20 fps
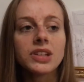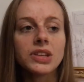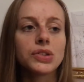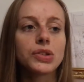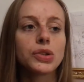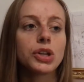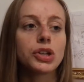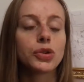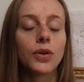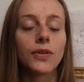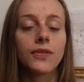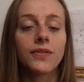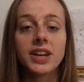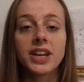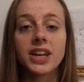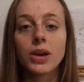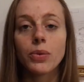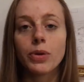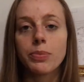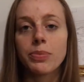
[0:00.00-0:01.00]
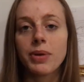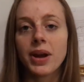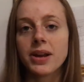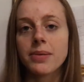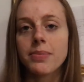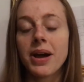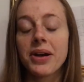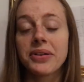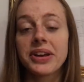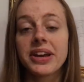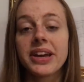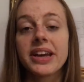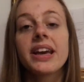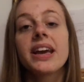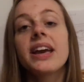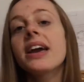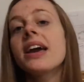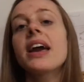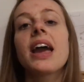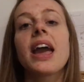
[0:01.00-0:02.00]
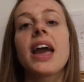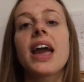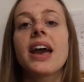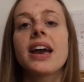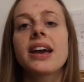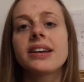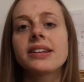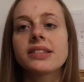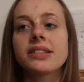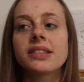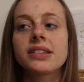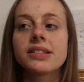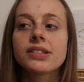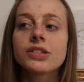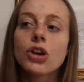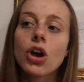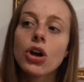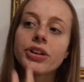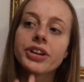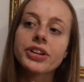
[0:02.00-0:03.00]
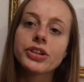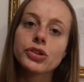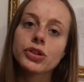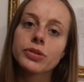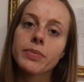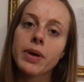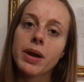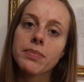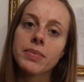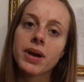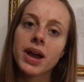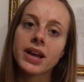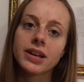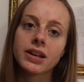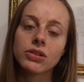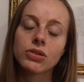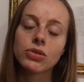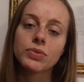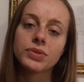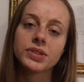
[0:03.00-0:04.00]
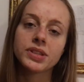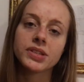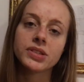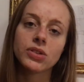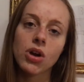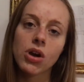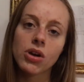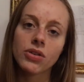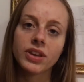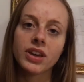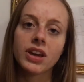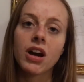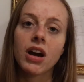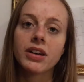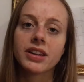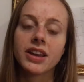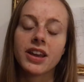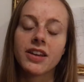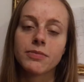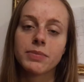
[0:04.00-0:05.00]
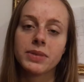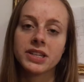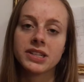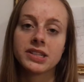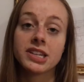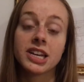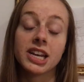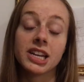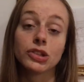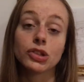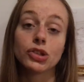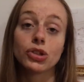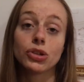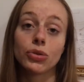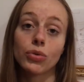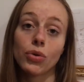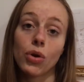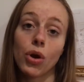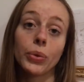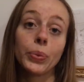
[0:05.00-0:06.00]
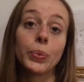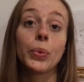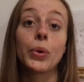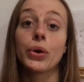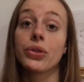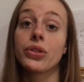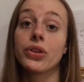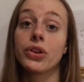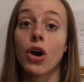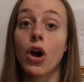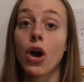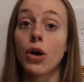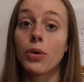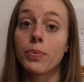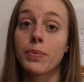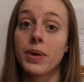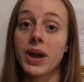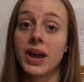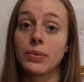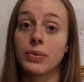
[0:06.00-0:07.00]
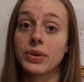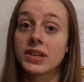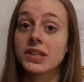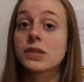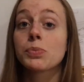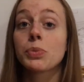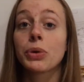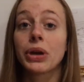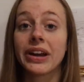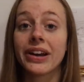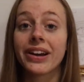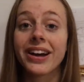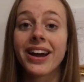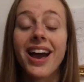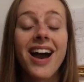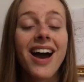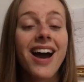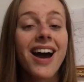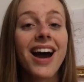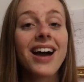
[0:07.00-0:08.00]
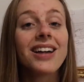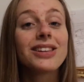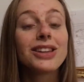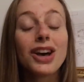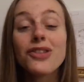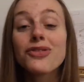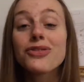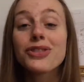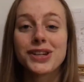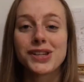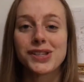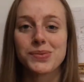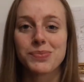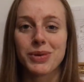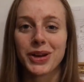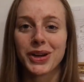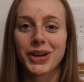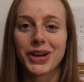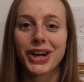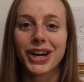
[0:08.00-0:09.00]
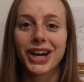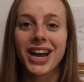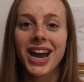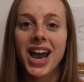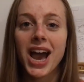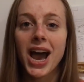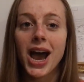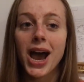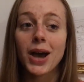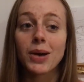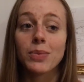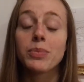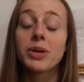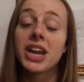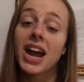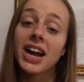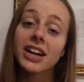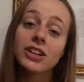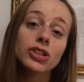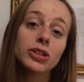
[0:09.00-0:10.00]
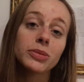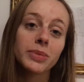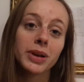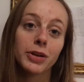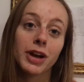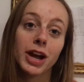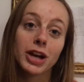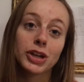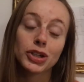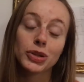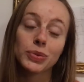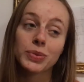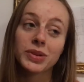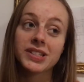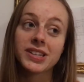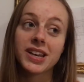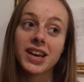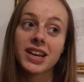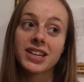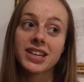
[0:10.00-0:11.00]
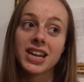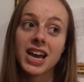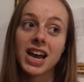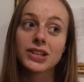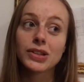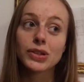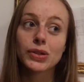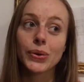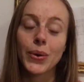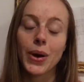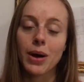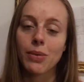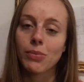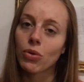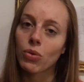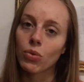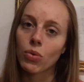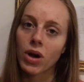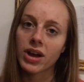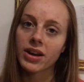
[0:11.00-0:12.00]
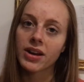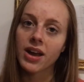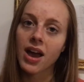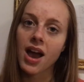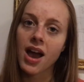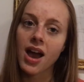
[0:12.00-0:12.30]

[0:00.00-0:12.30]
So I told Vinny, we prayed about it, and this song entered my mind. I knew it was a song that God gave me to dance to called Worth It All by Rita Springer. I love Rita Springer, but actually my reaction was a not so humble one.